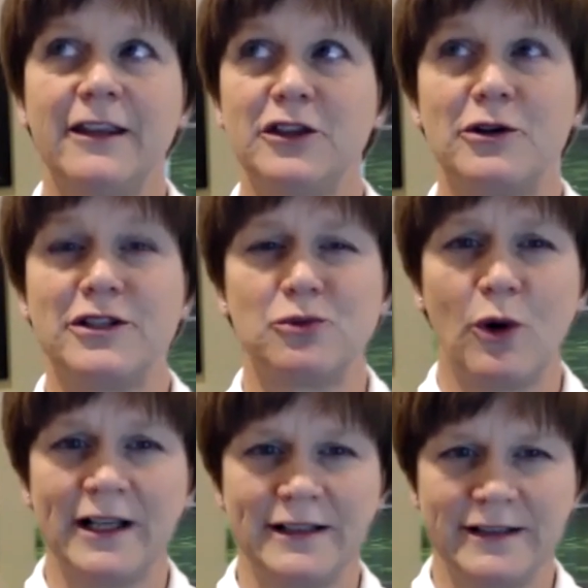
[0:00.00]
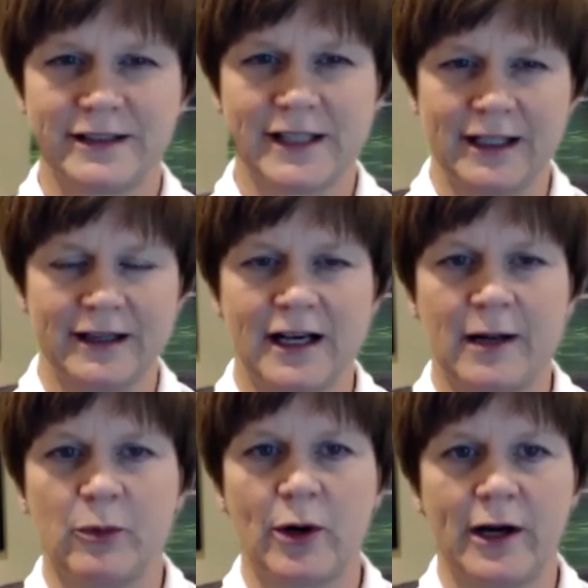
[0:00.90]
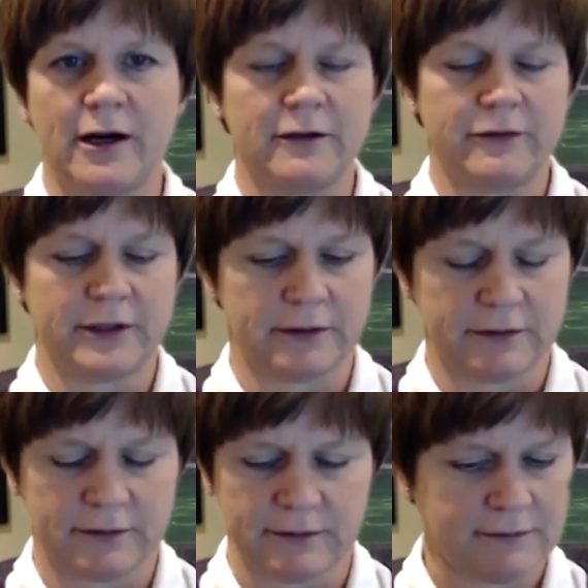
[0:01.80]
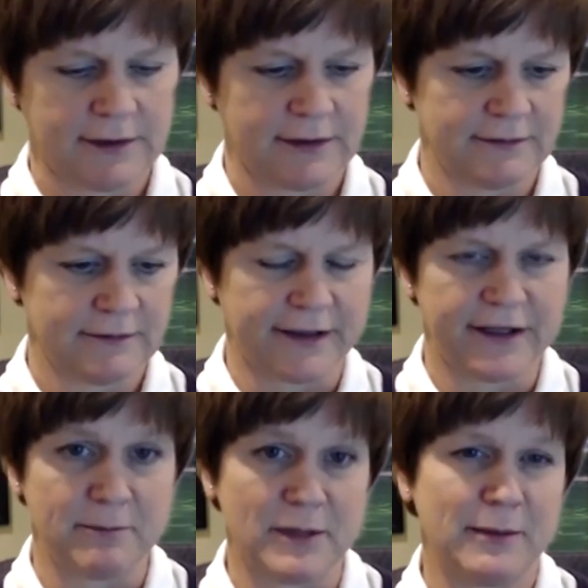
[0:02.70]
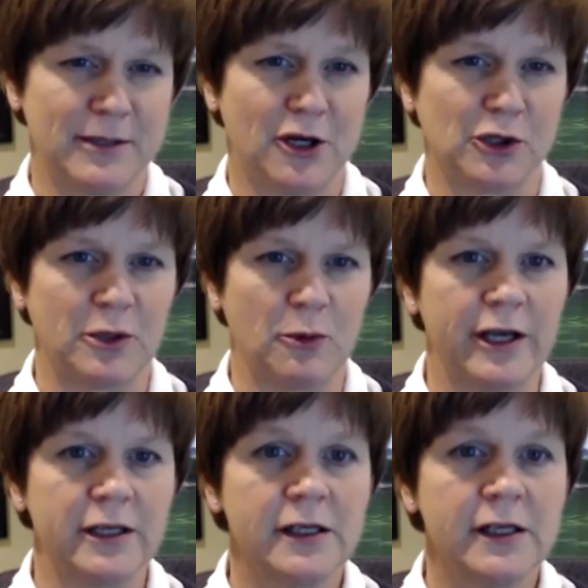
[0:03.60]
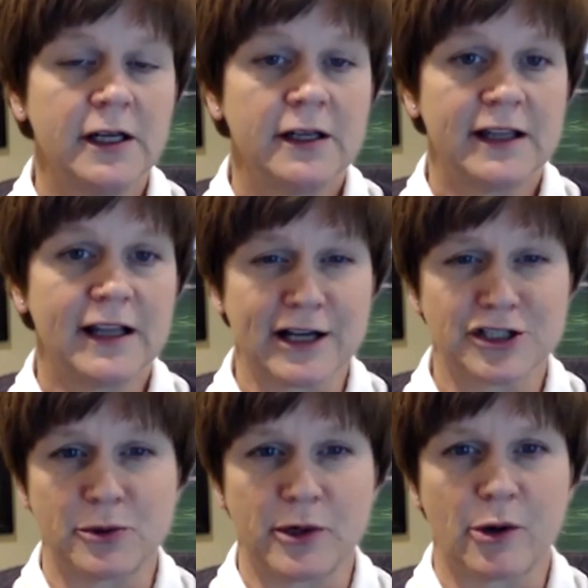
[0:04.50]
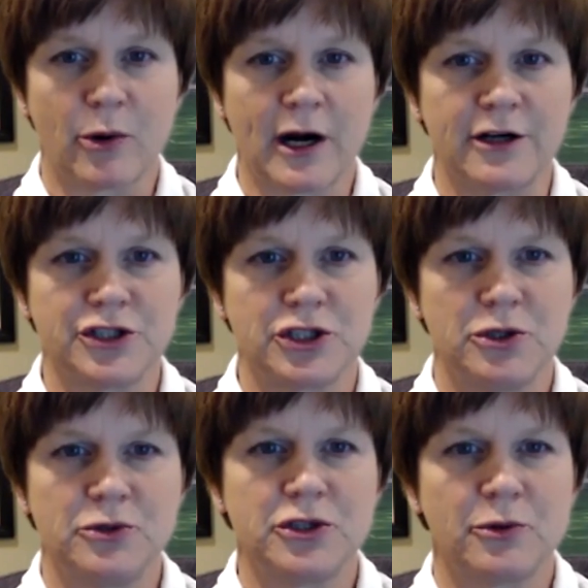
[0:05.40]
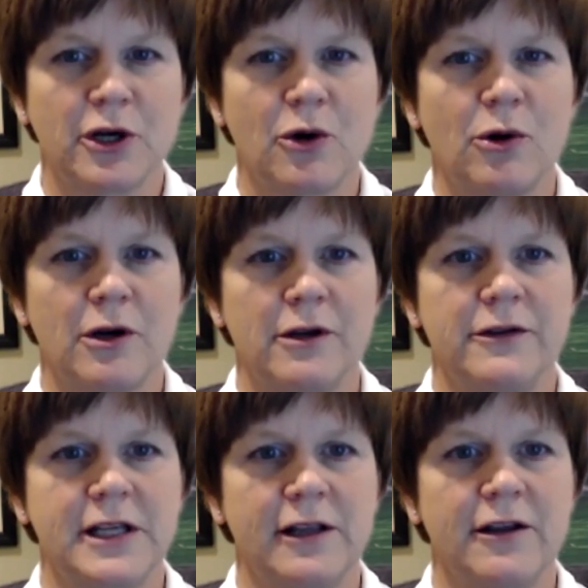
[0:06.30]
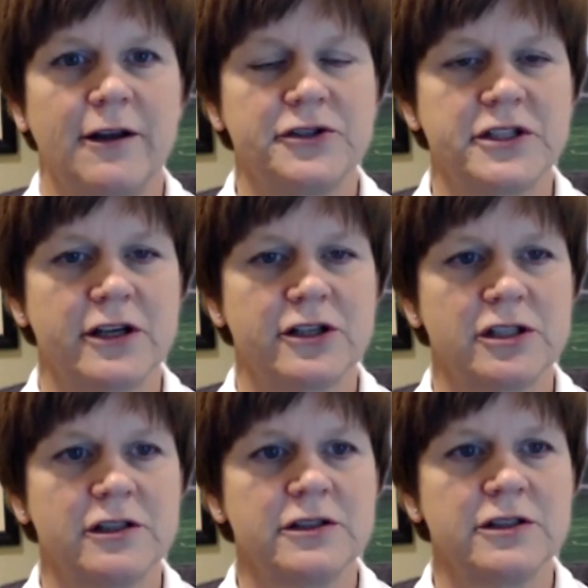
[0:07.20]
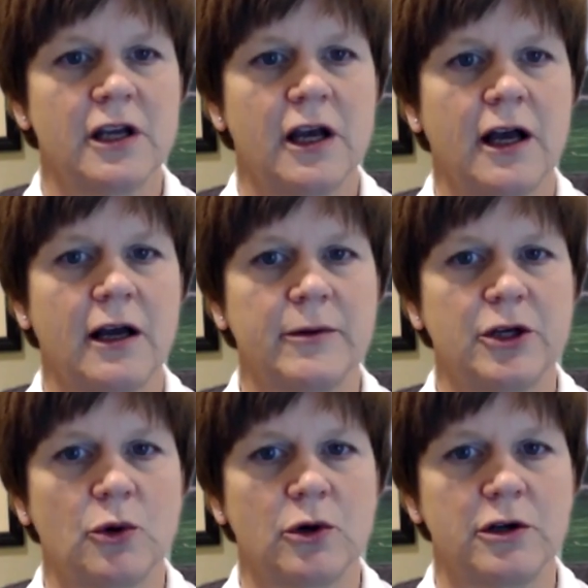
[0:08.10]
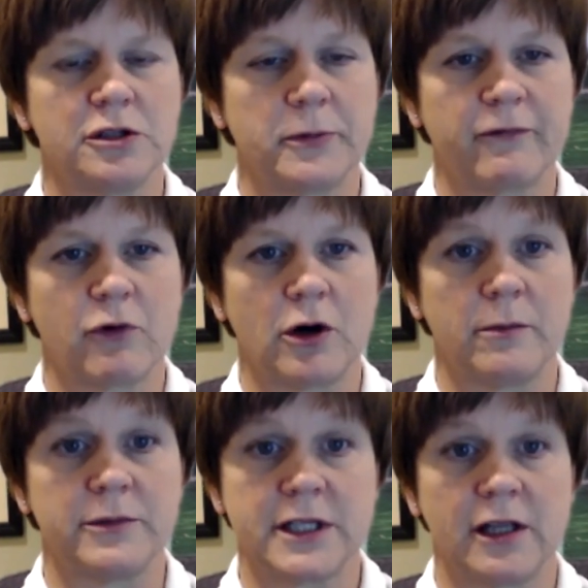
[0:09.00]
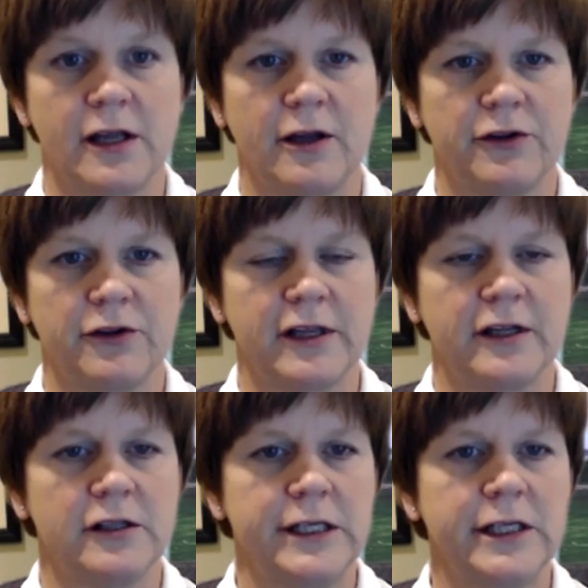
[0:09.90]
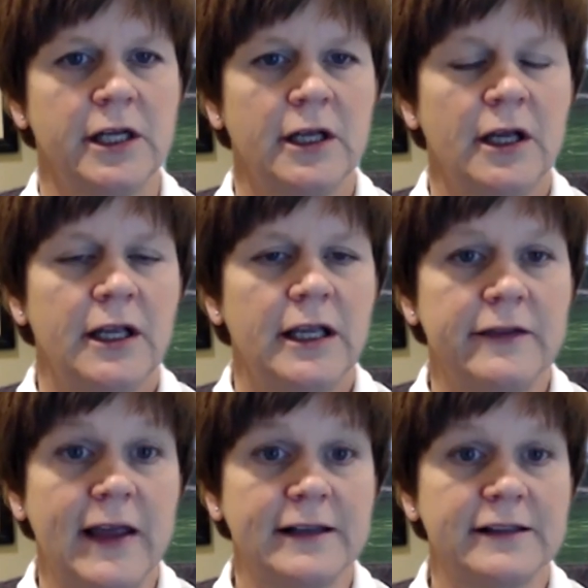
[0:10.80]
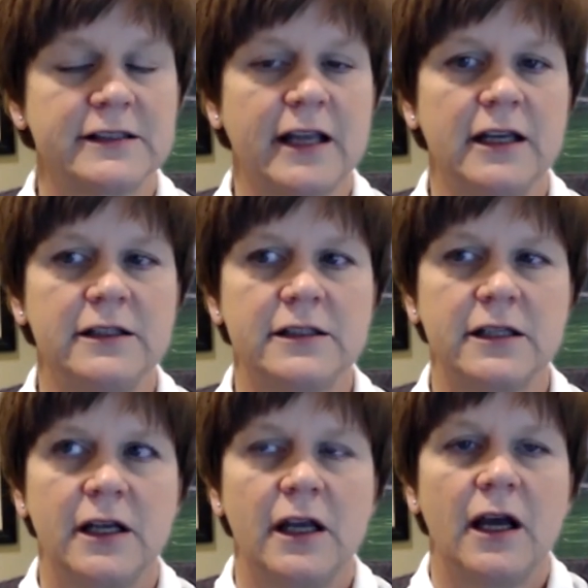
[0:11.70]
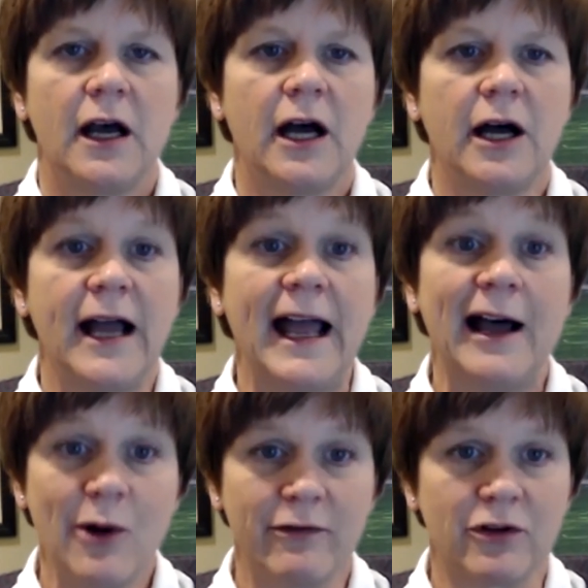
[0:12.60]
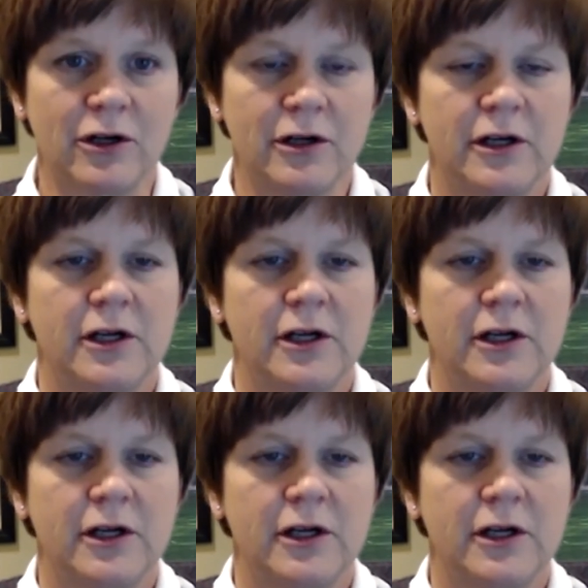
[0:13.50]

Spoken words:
there is one state that I'm aware of, and I think maybe only one, that actually requires you to record telehealth sessions in order to perform telehealth legally in that state. However,